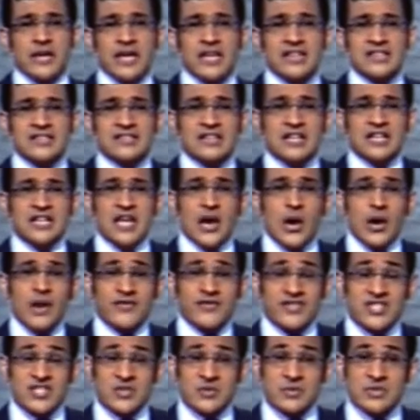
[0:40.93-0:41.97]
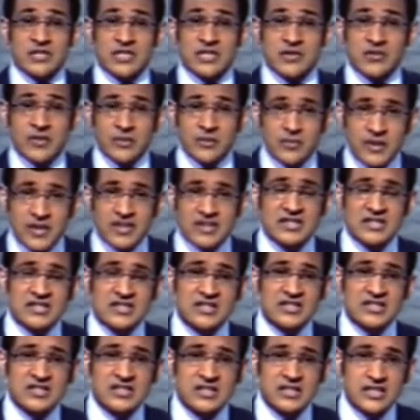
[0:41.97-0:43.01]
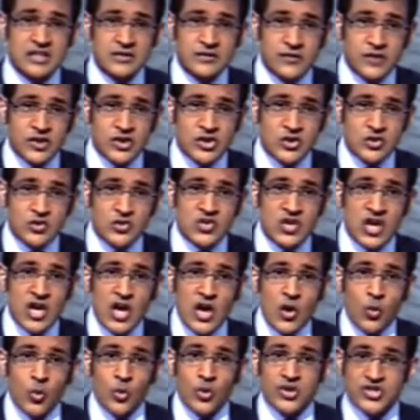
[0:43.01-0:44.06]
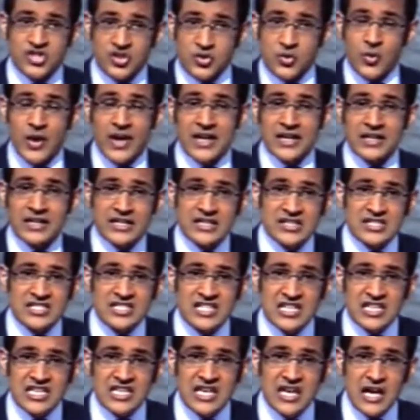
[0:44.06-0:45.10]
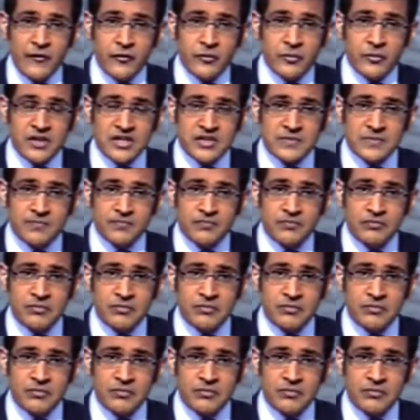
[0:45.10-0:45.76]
They instead go after specific businesses and individuals with direct links to the government.